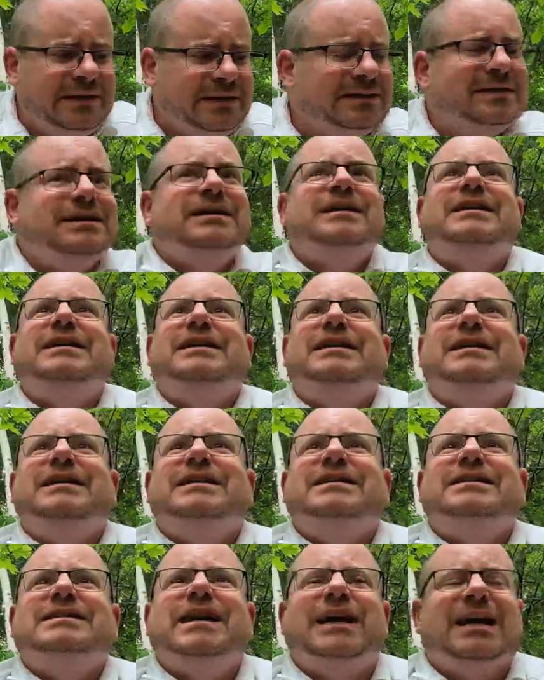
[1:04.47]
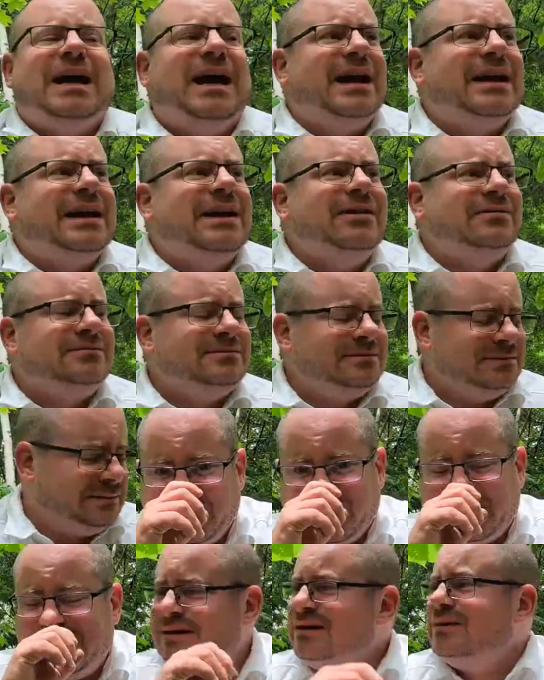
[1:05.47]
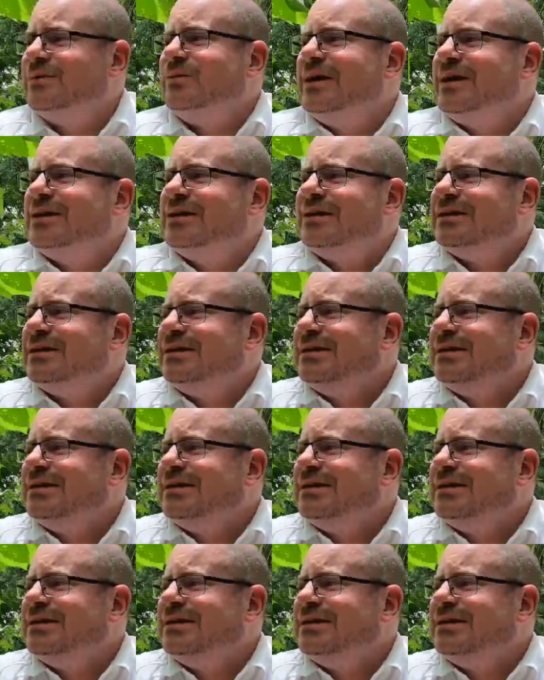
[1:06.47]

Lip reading: It's kind of hot out. Oh, wind.